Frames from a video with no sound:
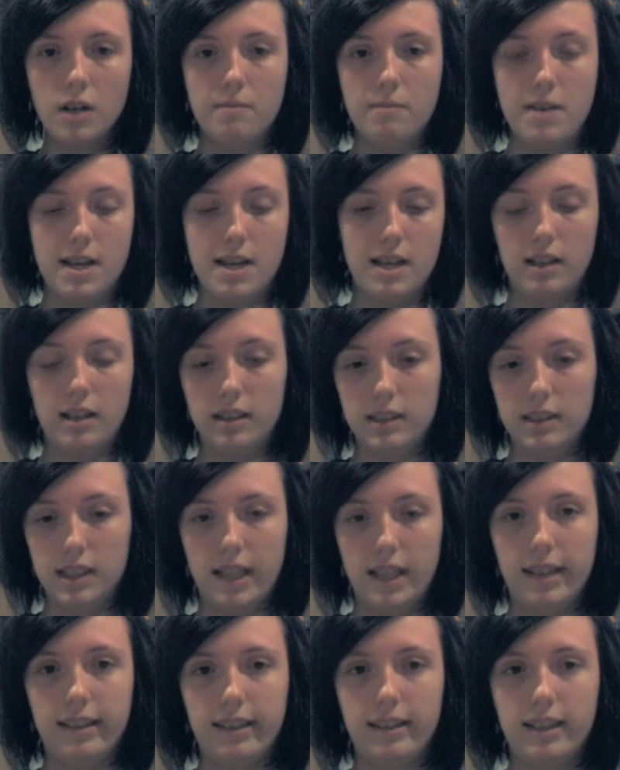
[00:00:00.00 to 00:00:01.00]
because
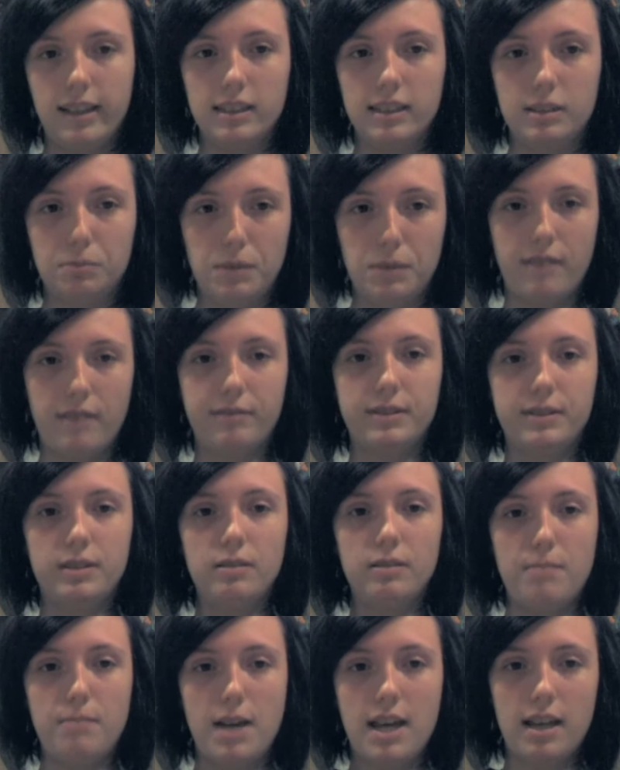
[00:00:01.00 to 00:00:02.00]
he thinks we have
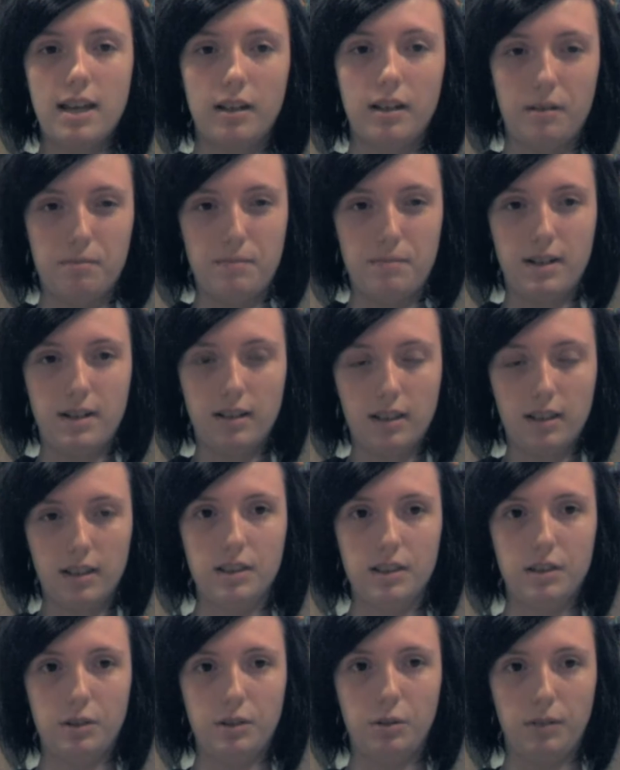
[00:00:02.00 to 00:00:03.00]
to make
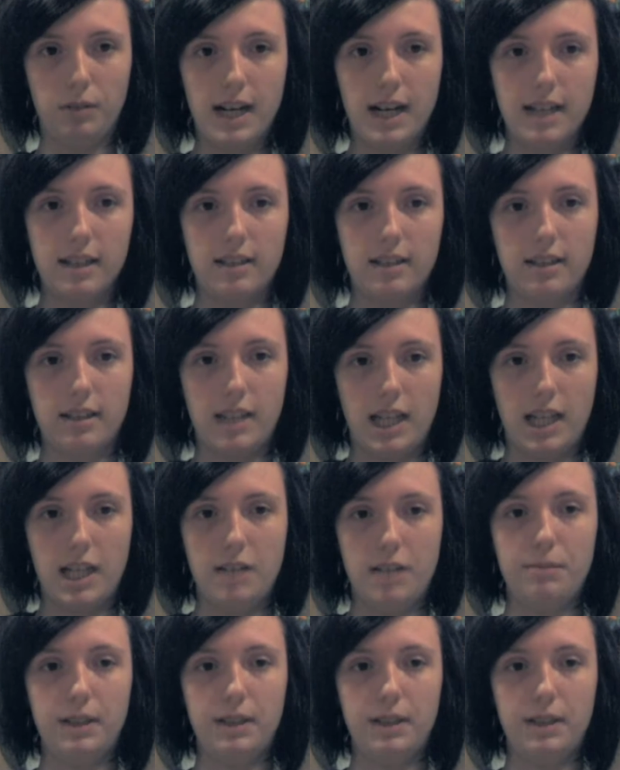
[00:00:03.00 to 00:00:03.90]
America great again,